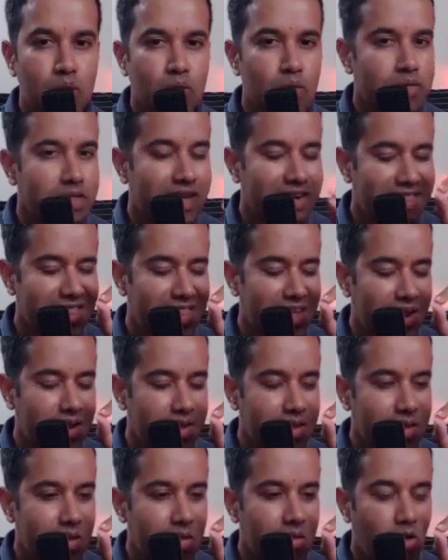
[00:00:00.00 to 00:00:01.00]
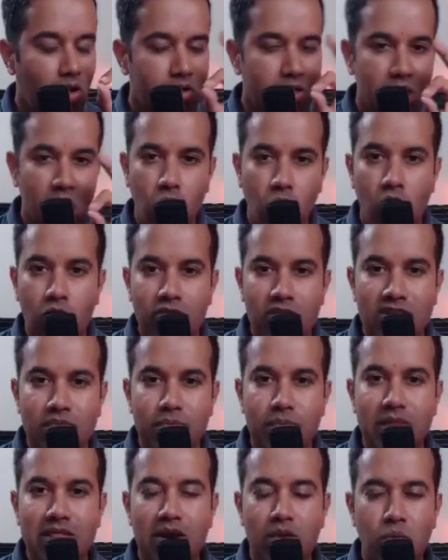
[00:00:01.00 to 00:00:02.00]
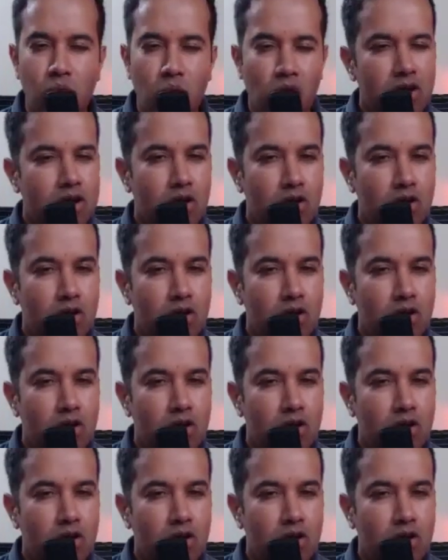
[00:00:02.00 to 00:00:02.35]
there'll always be that 1 or